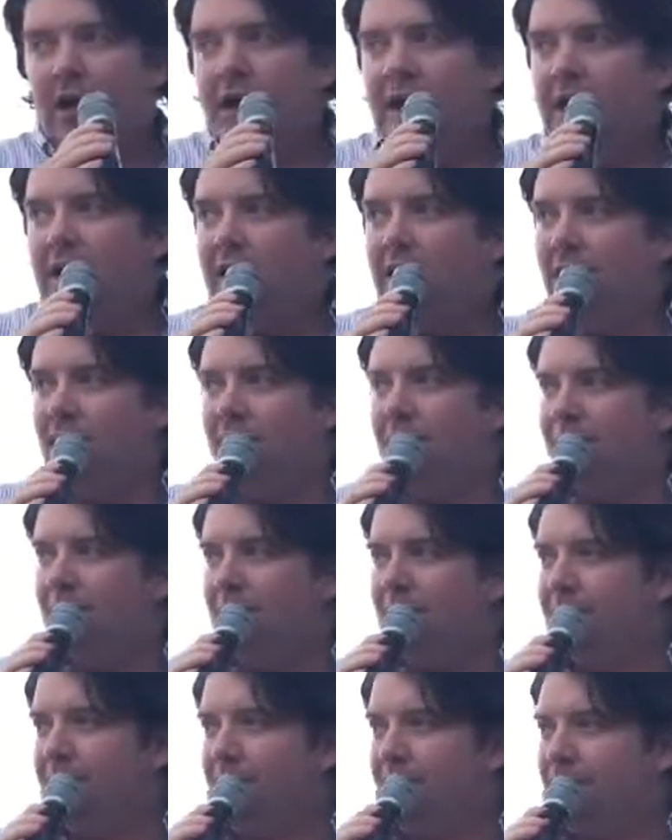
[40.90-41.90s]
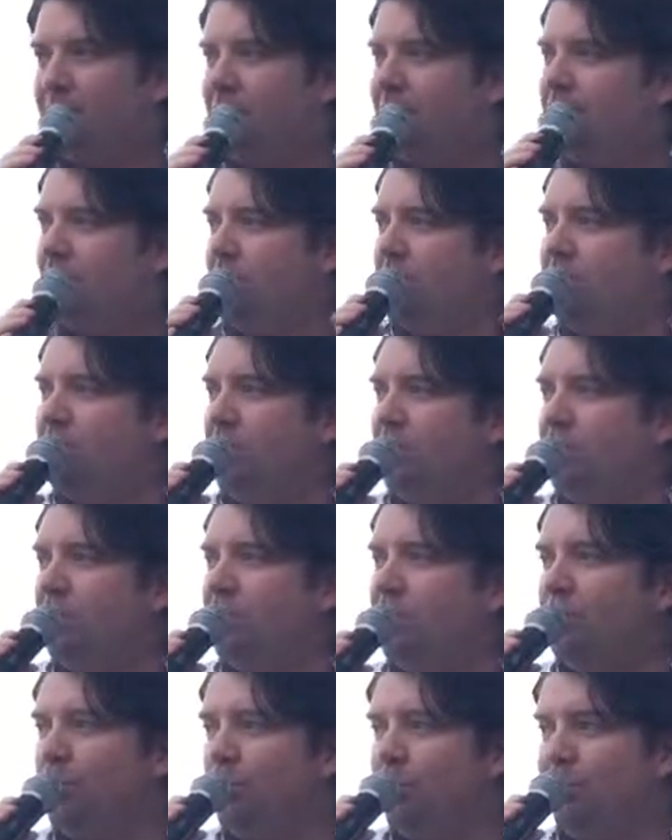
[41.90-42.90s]
I'm sure there's people in
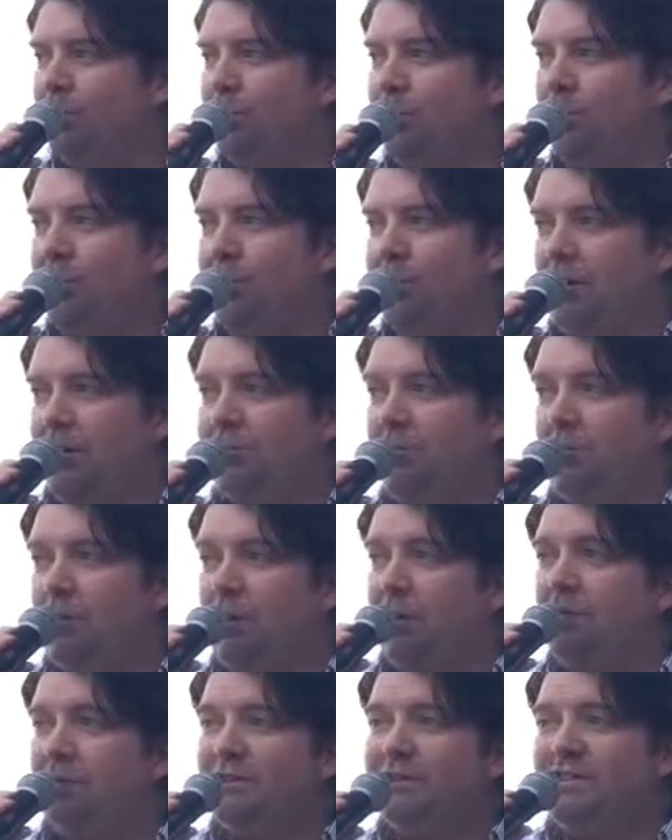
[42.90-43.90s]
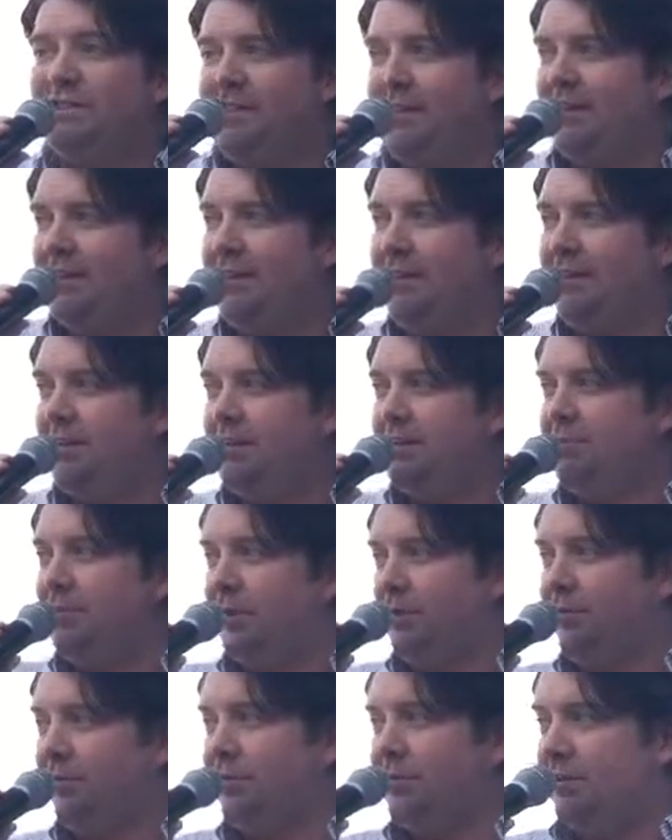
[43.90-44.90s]
the room that probably don't even remember CDs, but
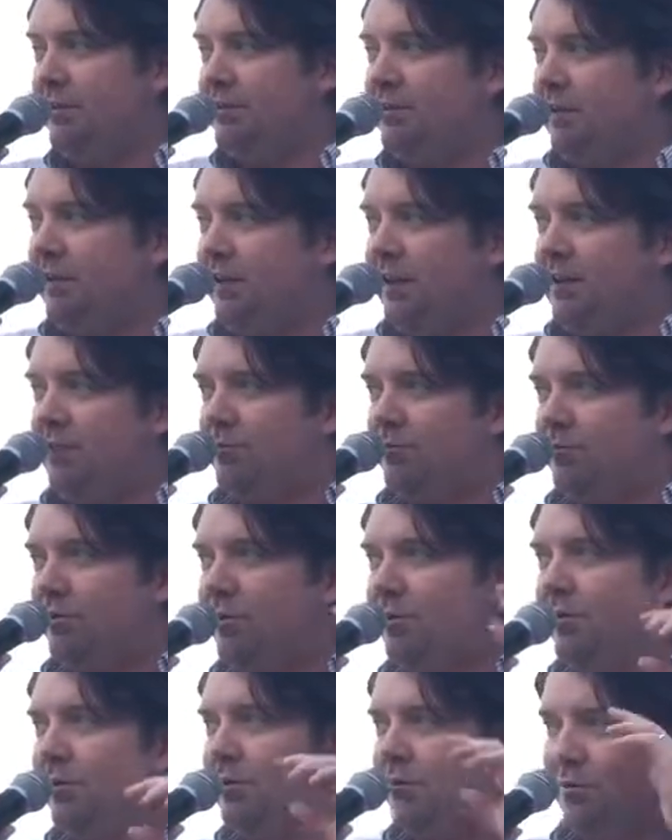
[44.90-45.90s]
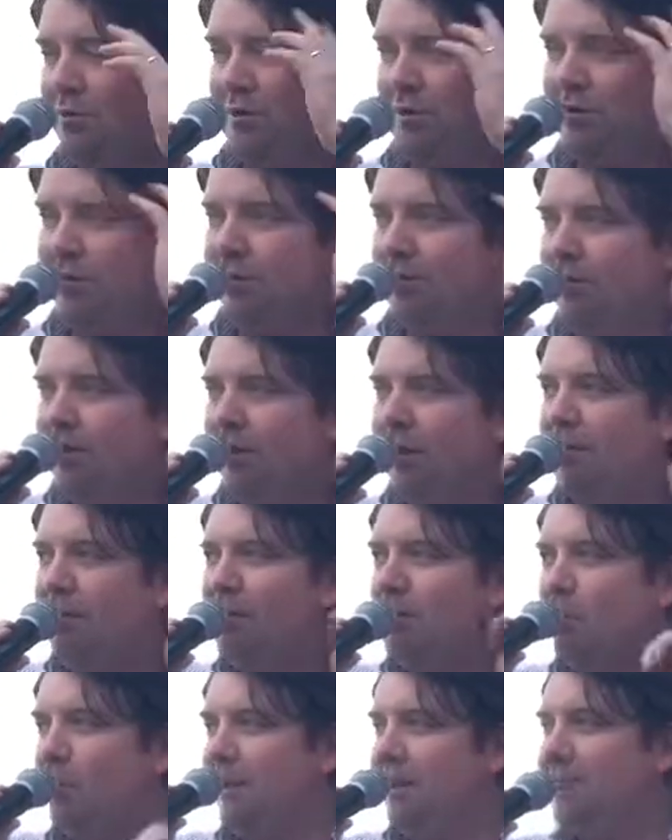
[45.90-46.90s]
obviously CDs were the main
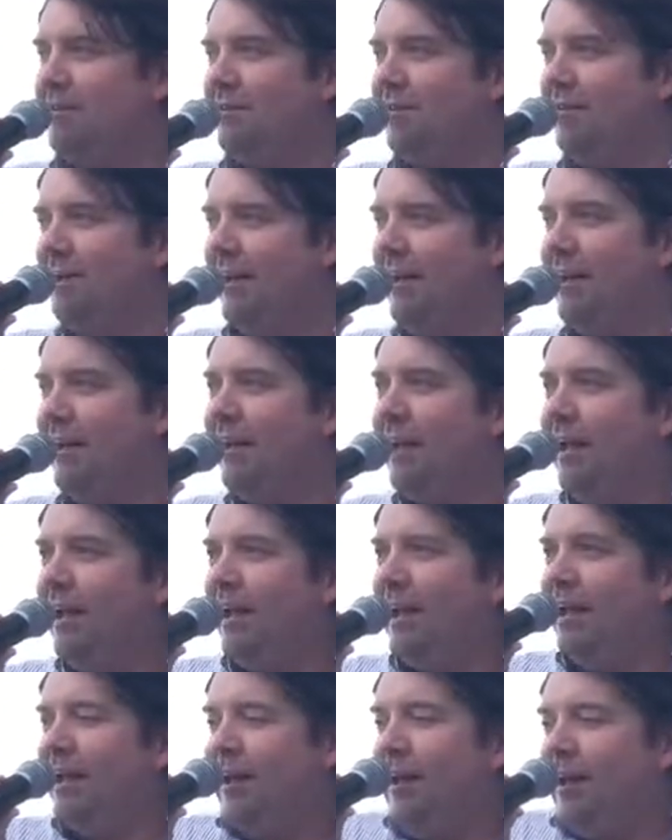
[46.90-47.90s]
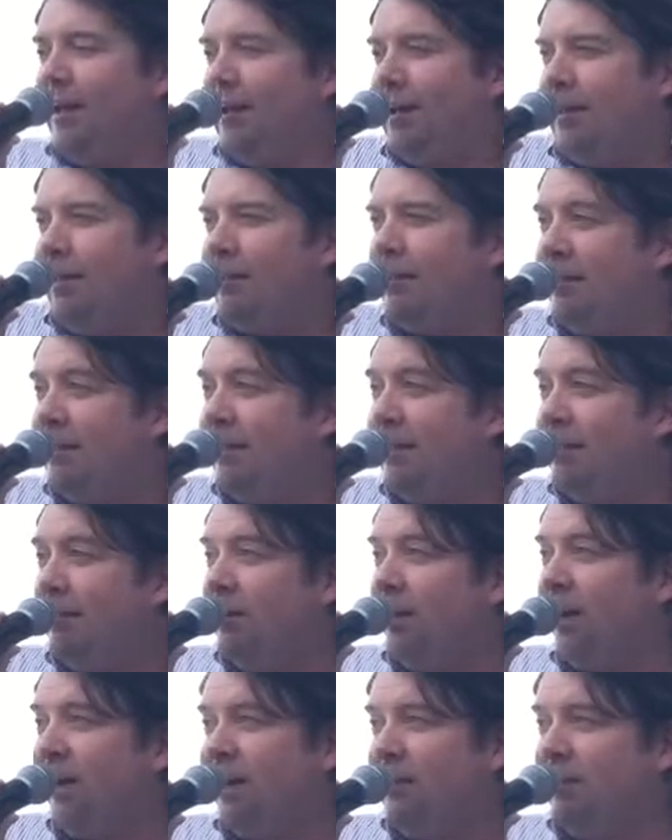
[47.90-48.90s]
format till the late
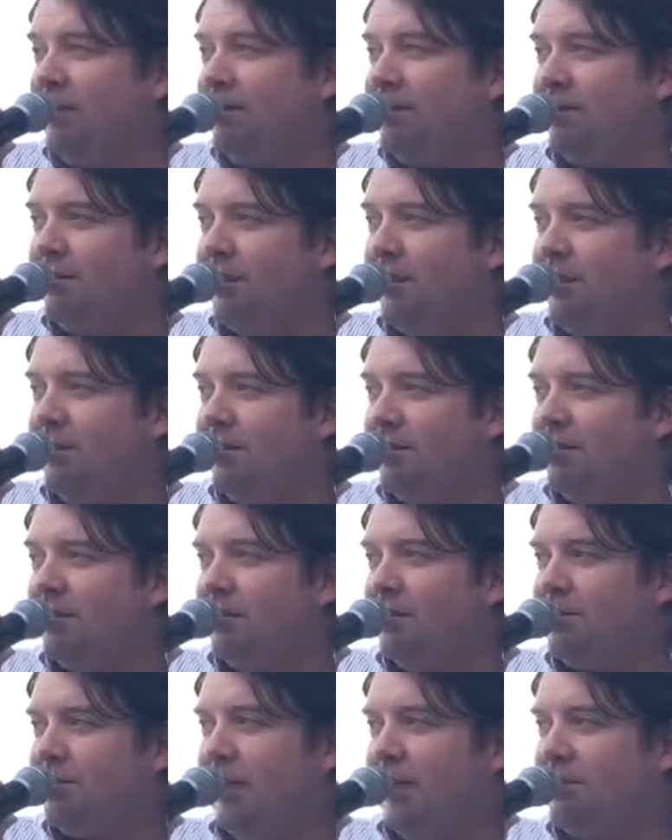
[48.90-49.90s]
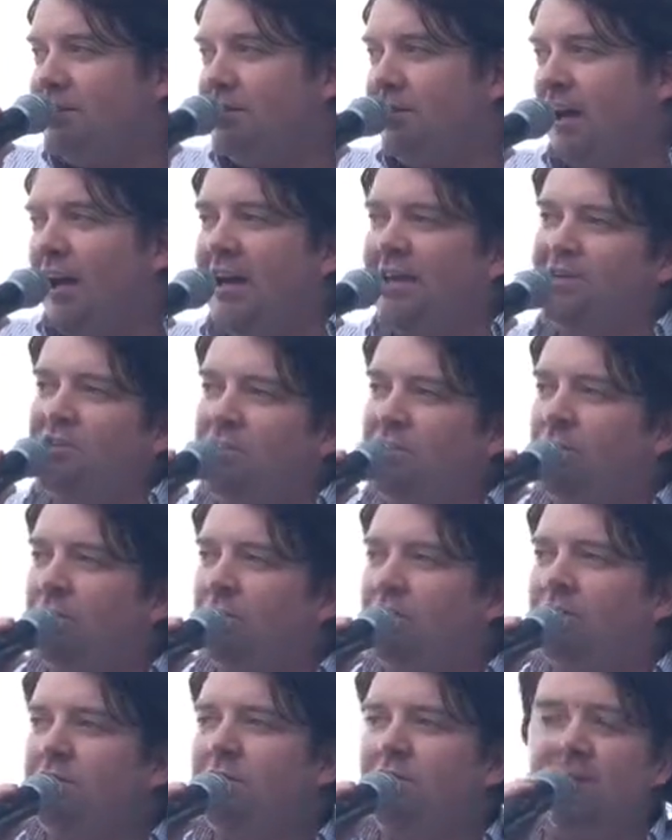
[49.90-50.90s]
90s, and then it changed to
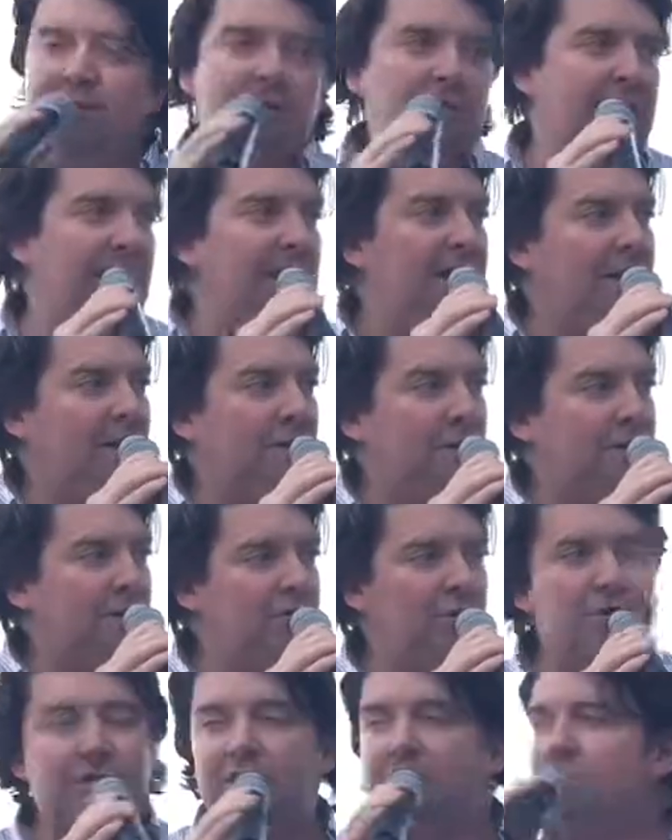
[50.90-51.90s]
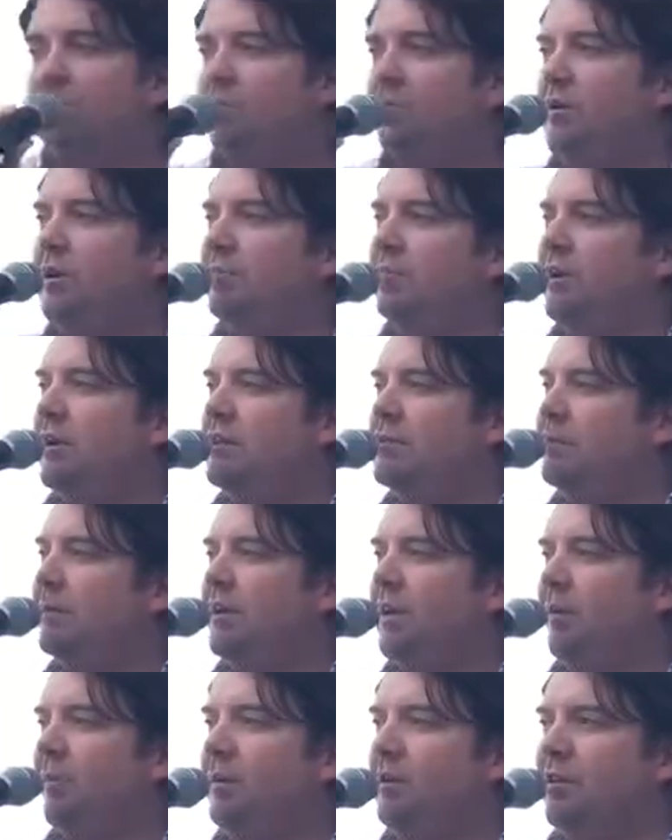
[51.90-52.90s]
iTunes, and now music streaming is
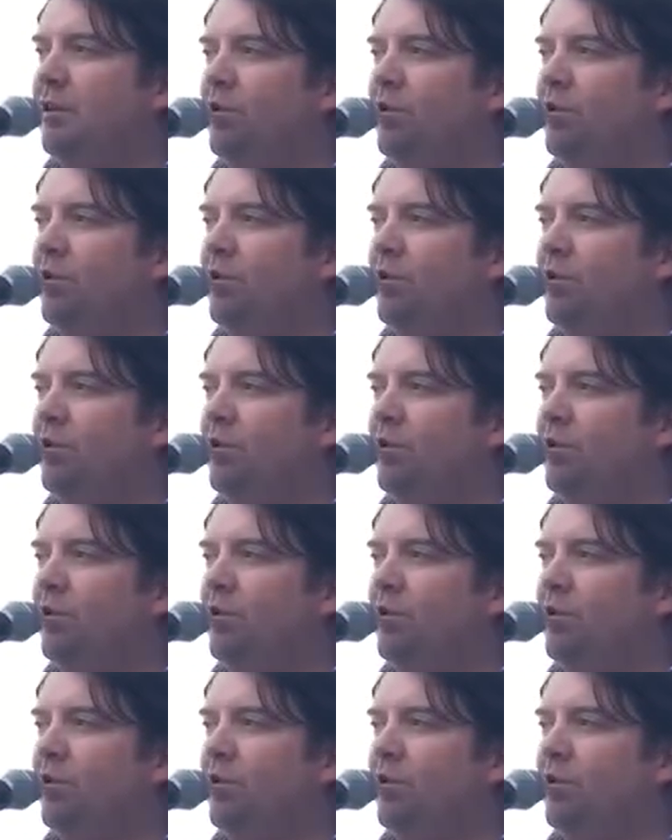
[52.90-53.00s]
becoming the